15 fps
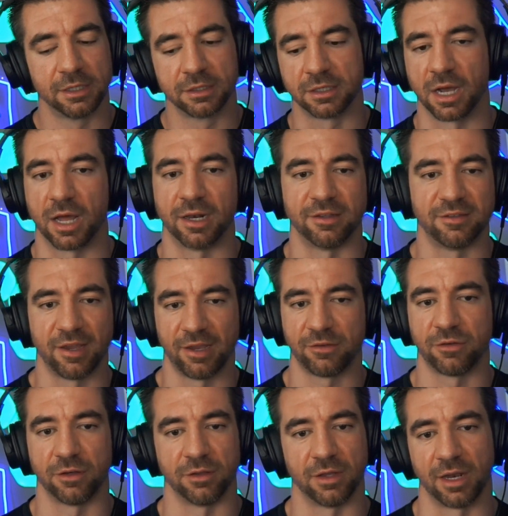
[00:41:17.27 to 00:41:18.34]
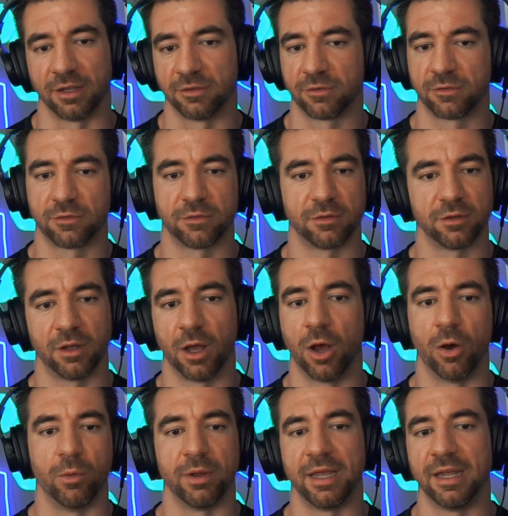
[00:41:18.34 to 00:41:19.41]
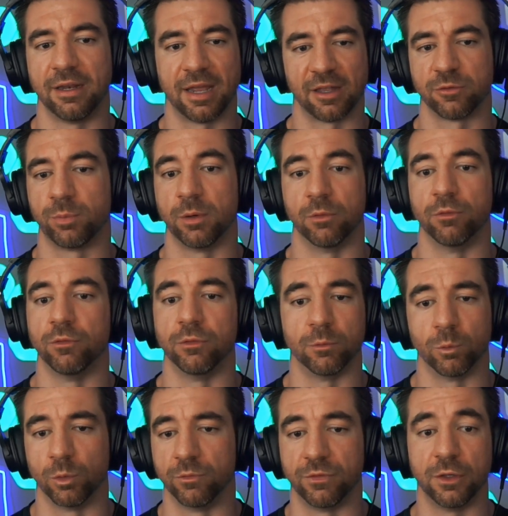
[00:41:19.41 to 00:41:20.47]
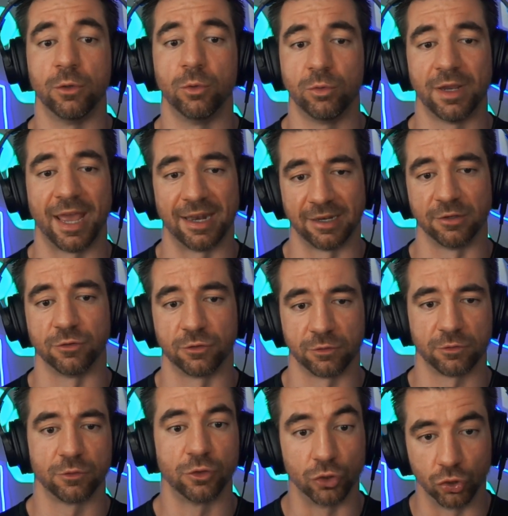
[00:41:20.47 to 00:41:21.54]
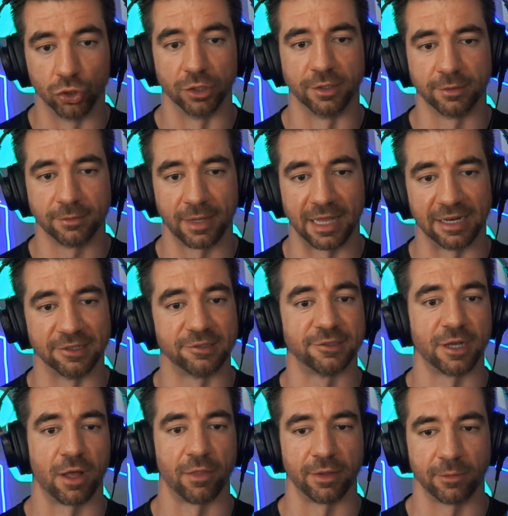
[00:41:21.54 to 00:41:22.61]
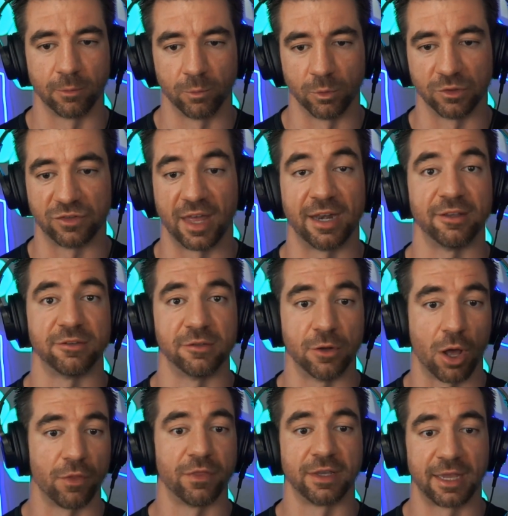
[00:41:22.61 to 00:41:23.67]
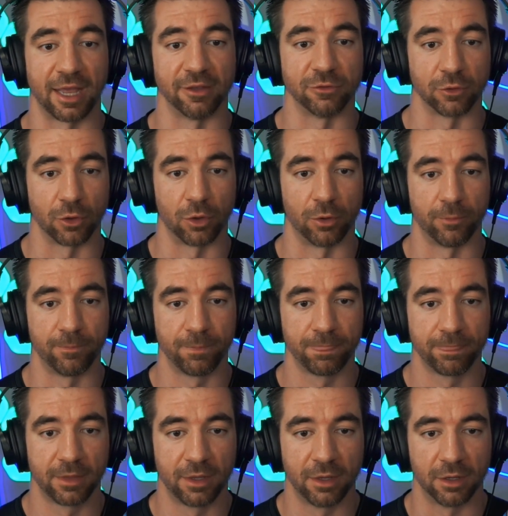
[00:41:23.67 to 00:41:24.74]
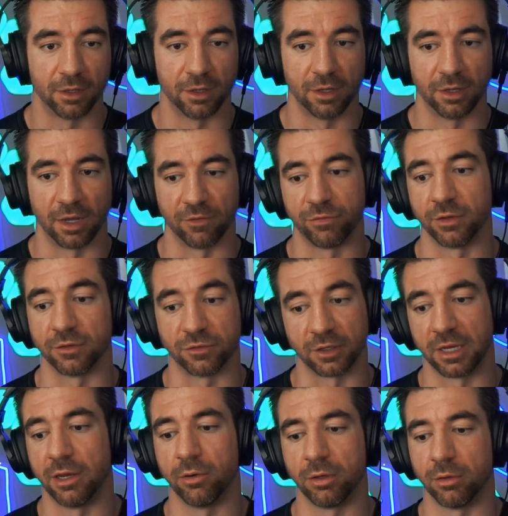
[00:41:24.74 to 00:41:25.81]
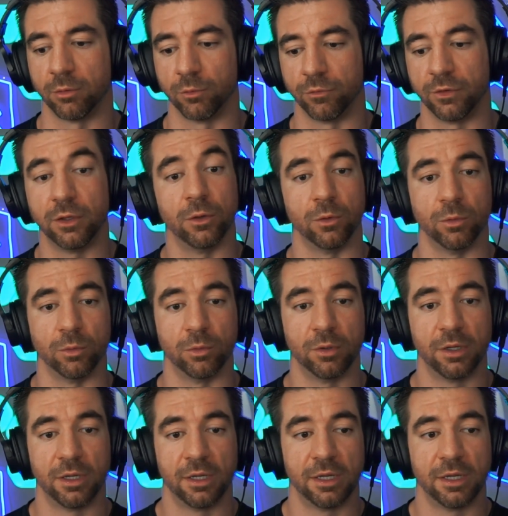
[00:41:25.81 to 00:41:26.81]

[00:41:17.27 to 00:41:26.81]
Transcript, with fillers: connotation that it's, oh, it has been re- reviewed and is good and is solid, which that is not the case at all. I feel like security review